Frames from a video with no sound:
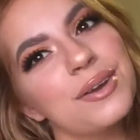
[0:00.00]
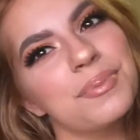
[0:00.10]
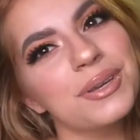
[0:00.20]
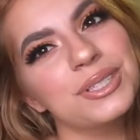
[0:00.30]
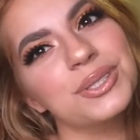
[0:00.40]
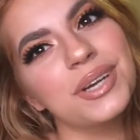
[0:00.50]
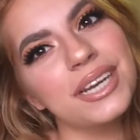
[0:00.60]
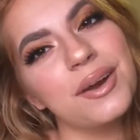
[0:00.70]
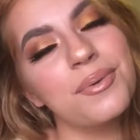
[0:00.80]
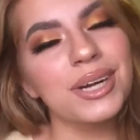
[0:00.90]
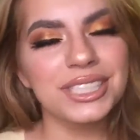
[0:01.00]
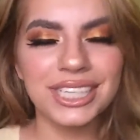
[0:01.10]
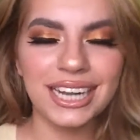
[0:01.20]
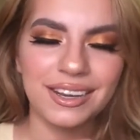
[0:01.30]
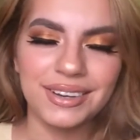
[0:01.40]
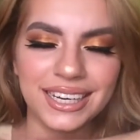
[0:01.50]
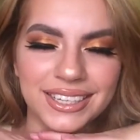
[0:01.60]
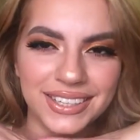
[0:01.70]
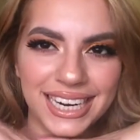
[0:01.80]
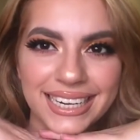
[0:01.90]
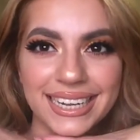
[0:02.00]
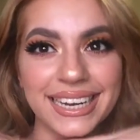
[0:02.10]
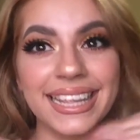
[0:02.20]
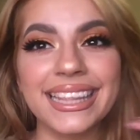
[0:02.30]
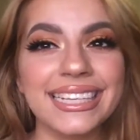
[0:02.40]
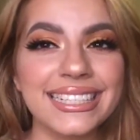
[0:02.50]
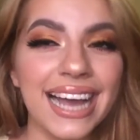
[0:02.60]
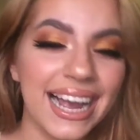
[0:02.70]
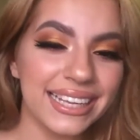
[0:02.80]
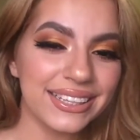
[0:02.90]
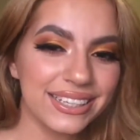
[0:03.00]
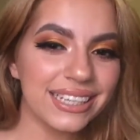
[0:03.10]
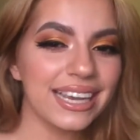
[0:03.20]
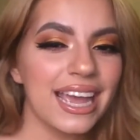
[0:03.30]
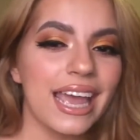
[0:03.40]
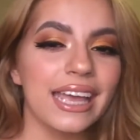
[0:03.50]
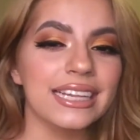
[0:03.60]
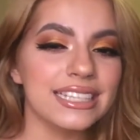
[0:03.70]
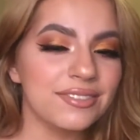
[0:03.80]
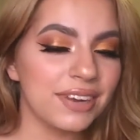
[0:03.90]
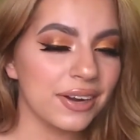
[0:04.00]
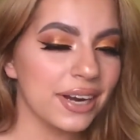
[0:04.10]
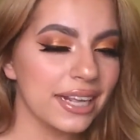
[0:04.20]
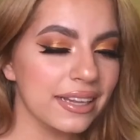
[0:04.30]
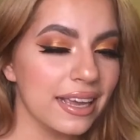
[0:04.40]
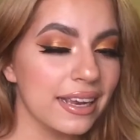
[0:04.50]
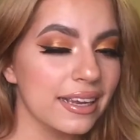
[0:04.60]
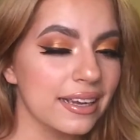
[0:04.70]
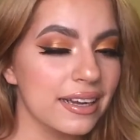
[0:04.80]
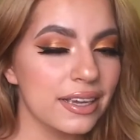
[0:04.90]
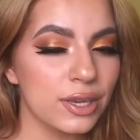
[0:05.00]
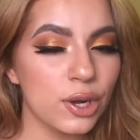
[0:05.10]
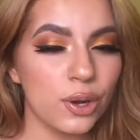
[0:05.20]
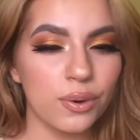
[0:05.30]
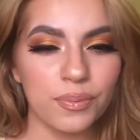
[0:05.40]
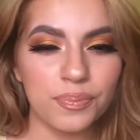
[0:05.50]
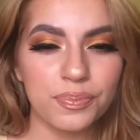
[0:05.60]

hope you enjoyed watching how I created this eye look. It's very like, you know,